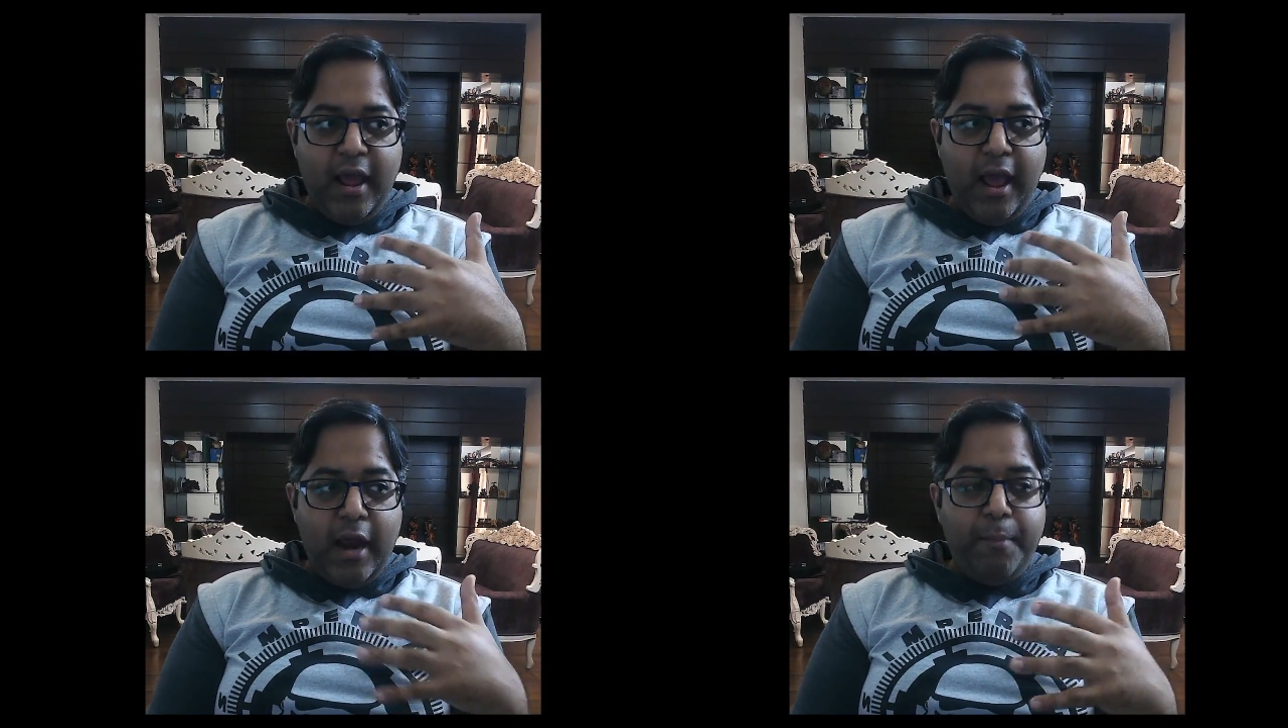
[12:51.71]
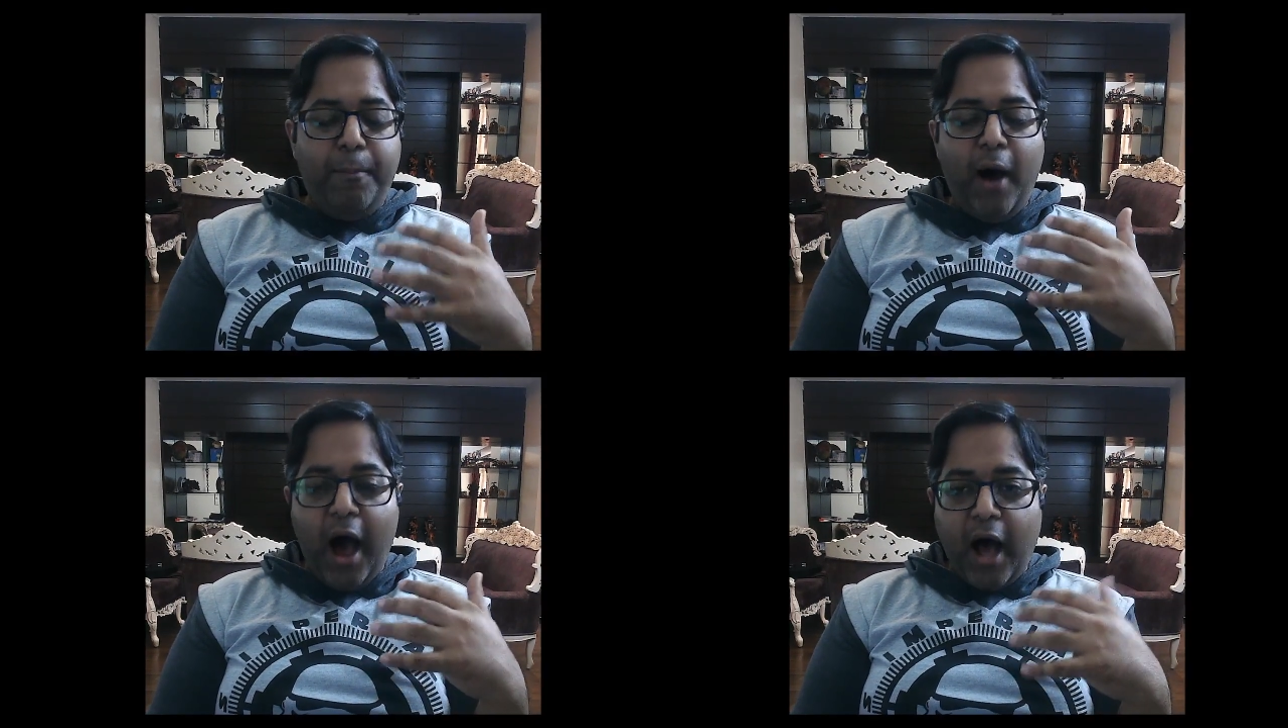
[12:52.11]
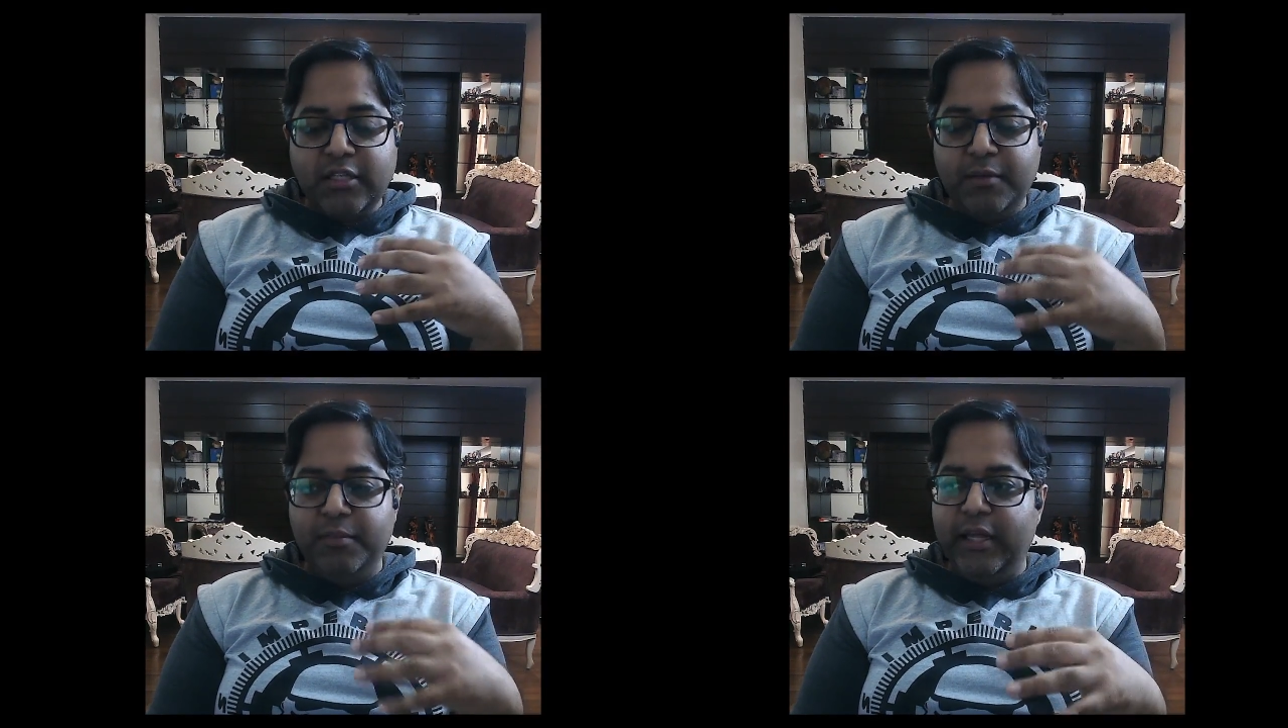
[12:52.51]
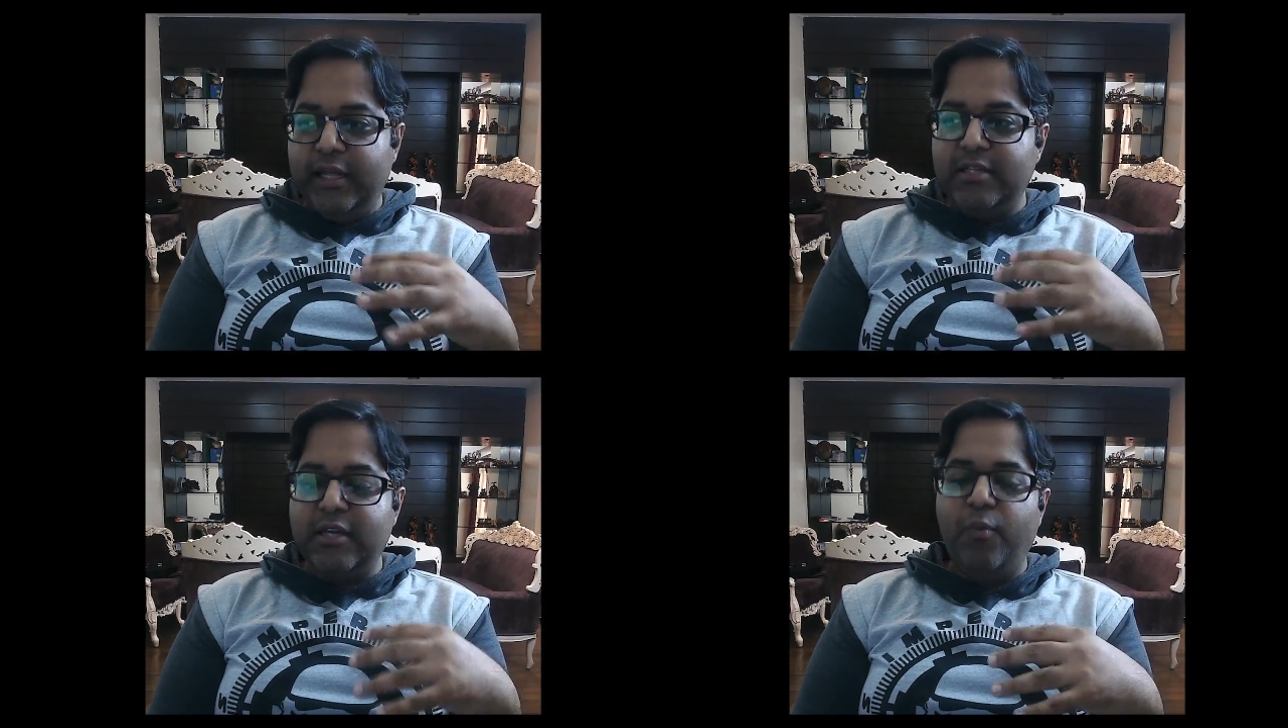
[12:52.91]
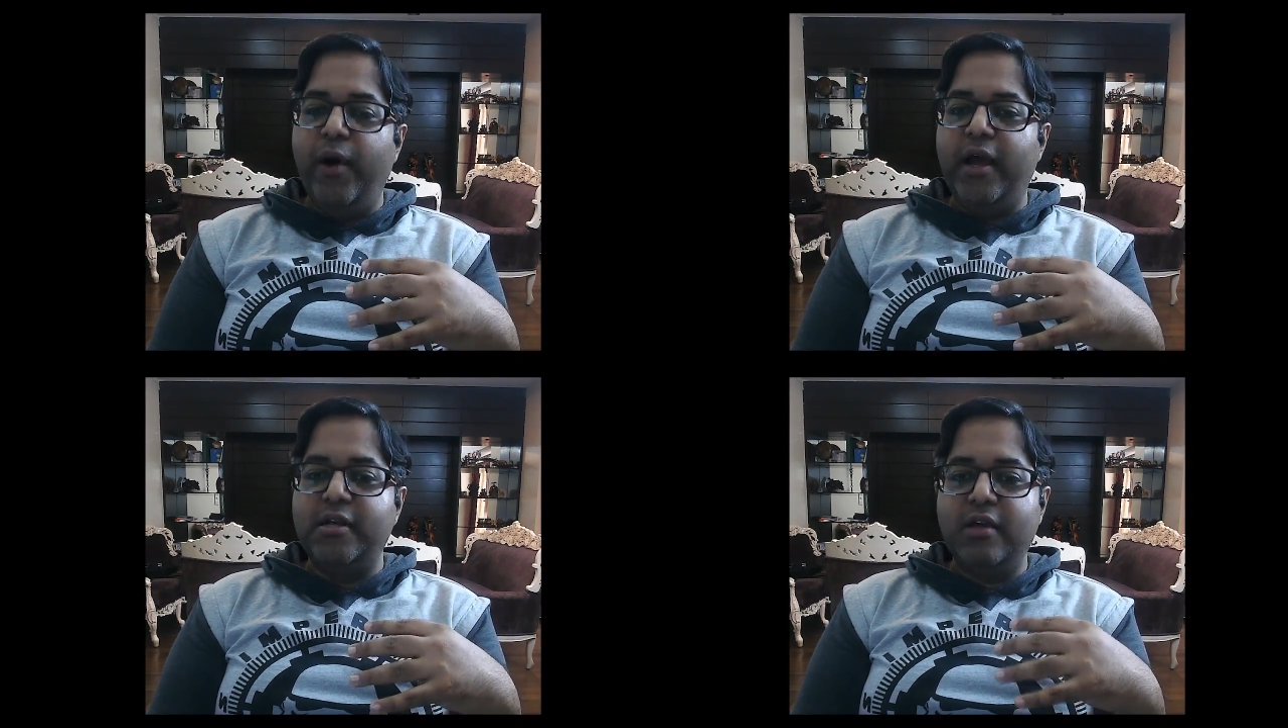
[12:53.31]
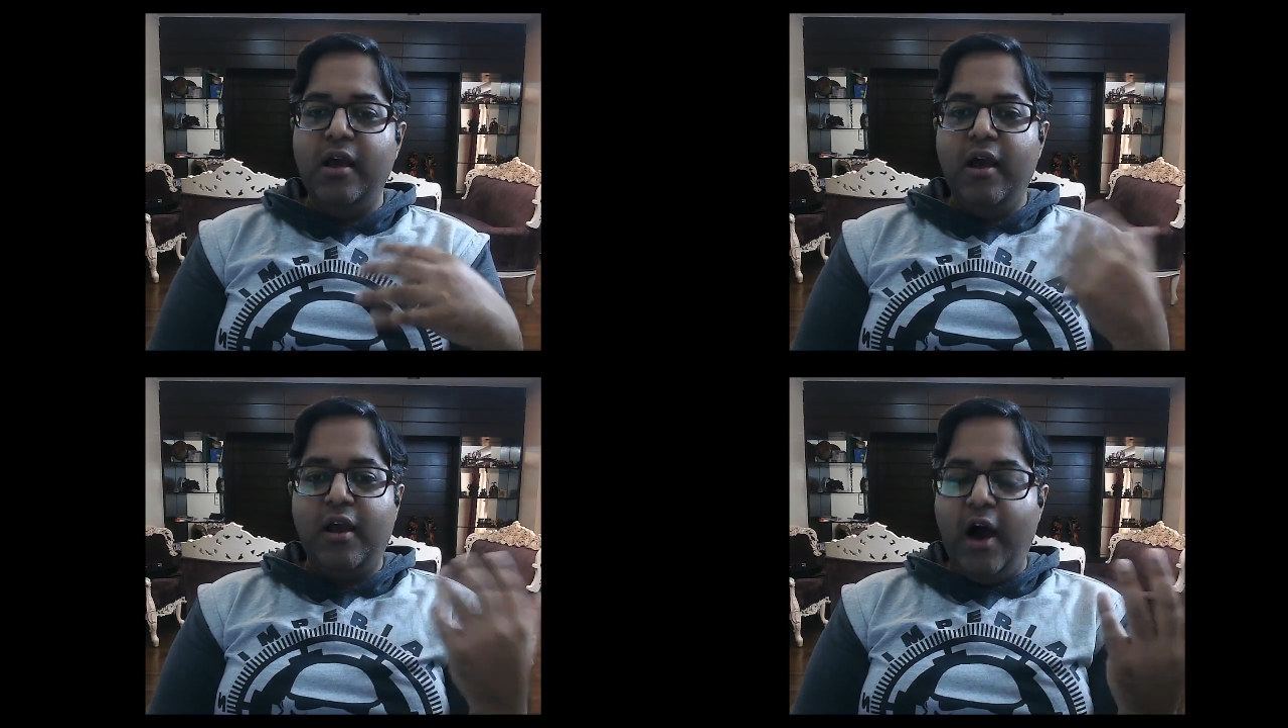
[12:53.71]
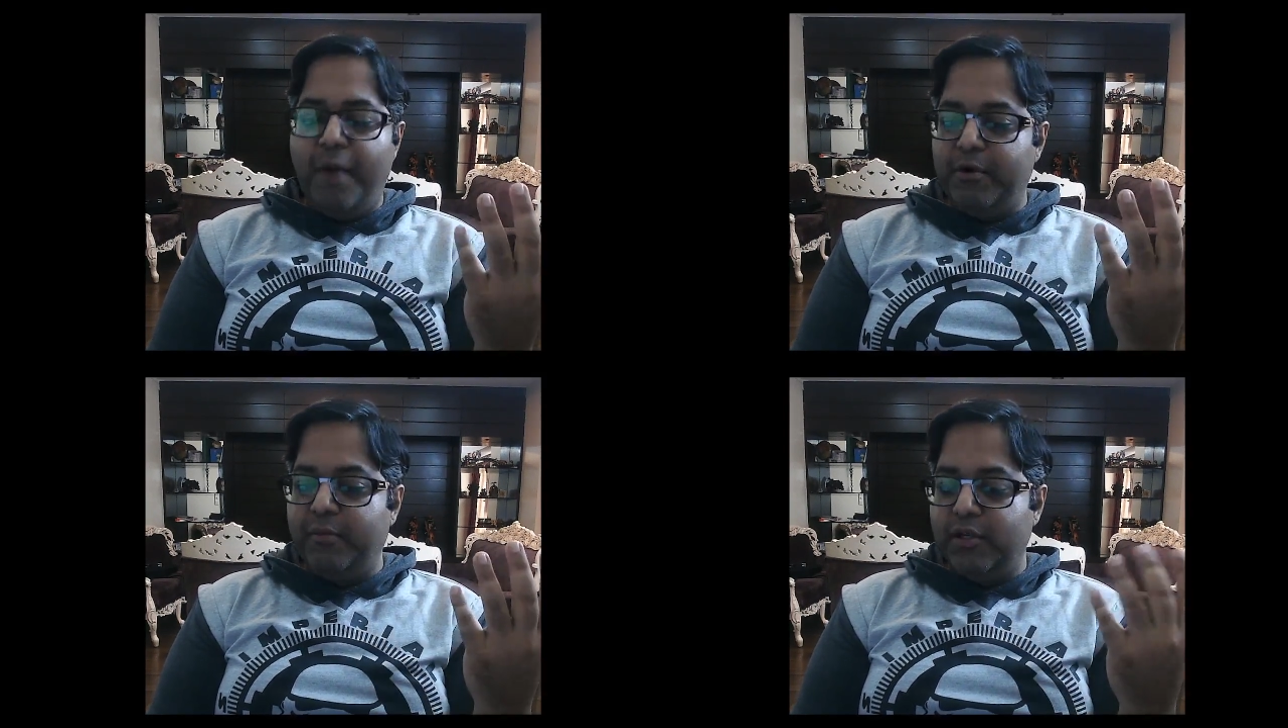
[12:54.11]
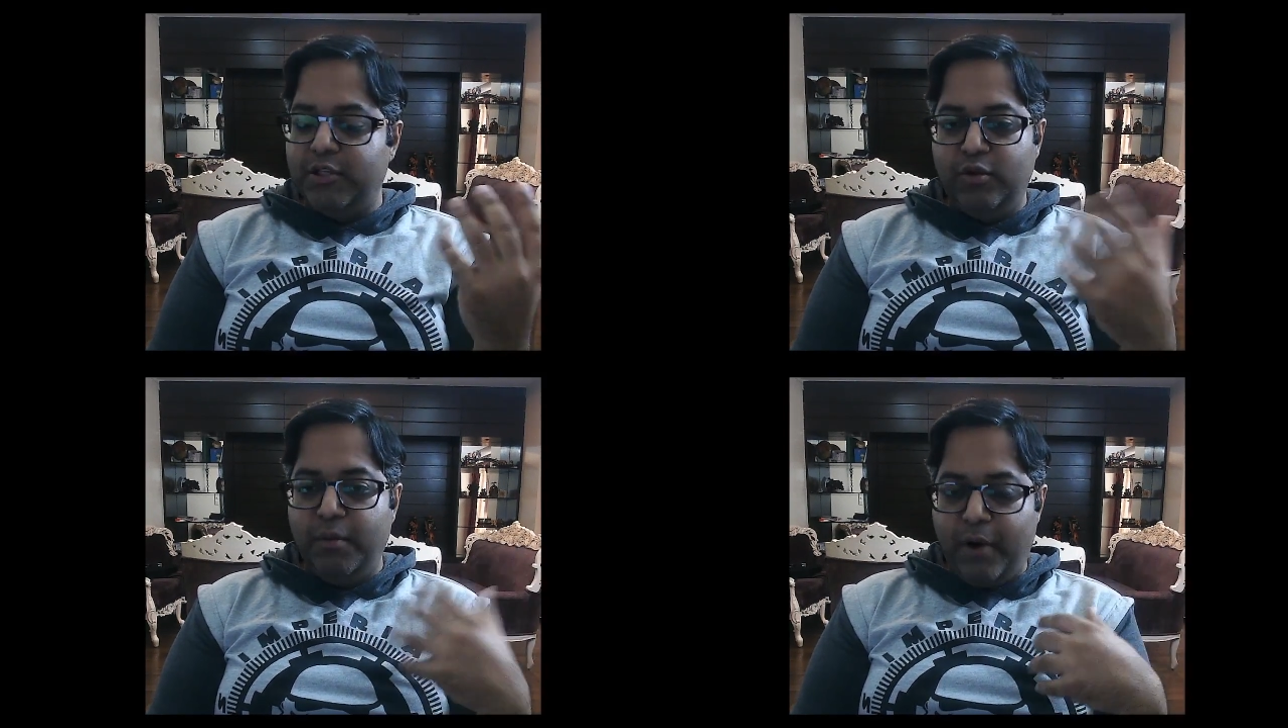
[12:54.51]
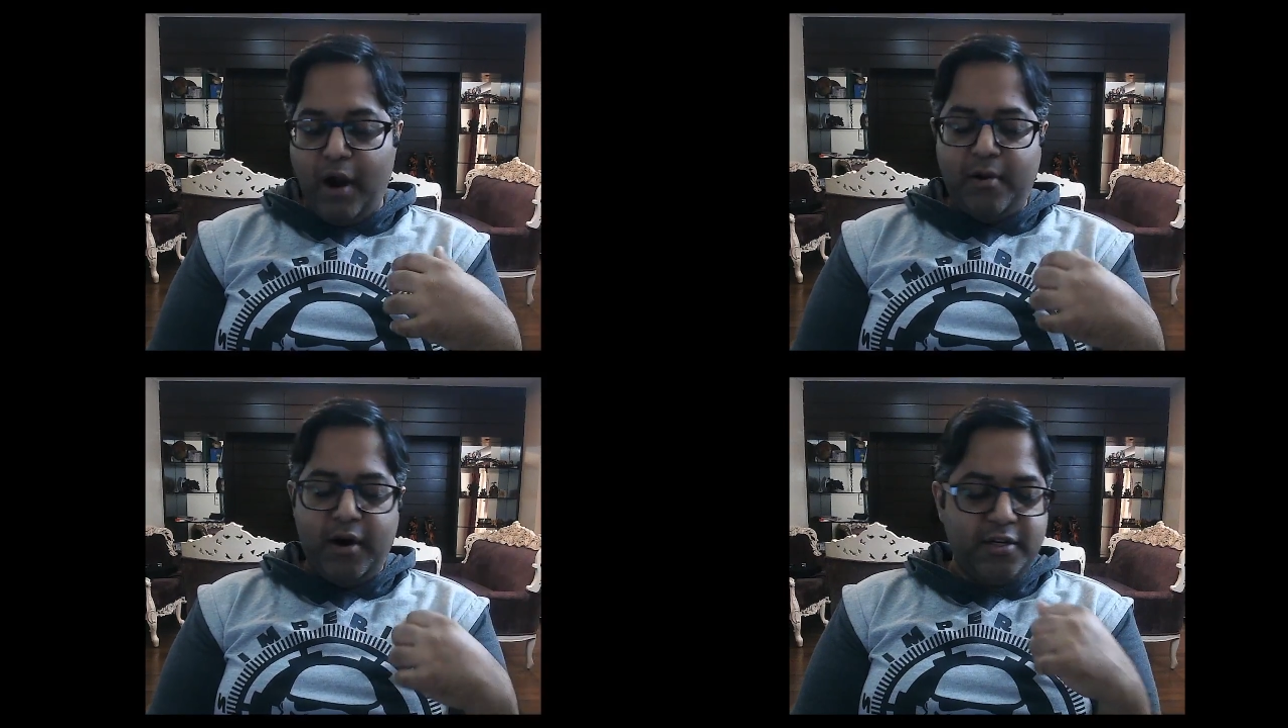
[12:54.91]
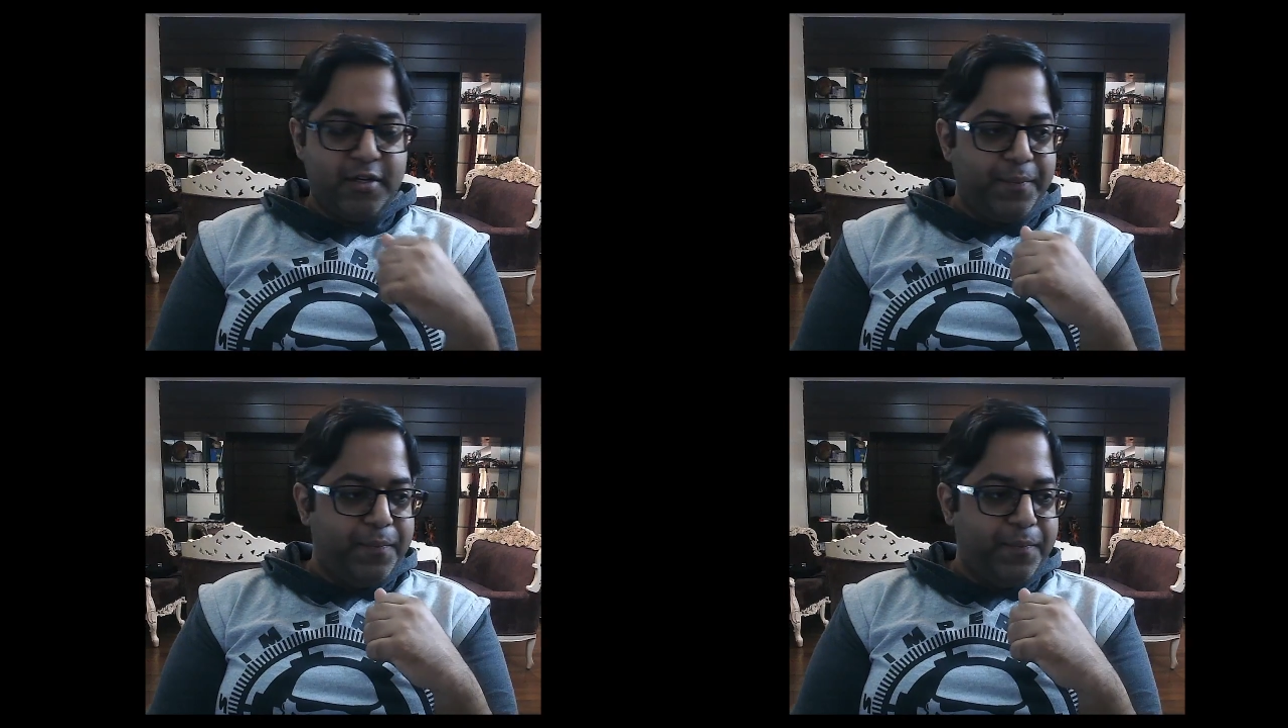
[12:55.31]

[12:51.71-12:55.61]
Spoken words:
and possibly in some ways comparable to the Primarchs.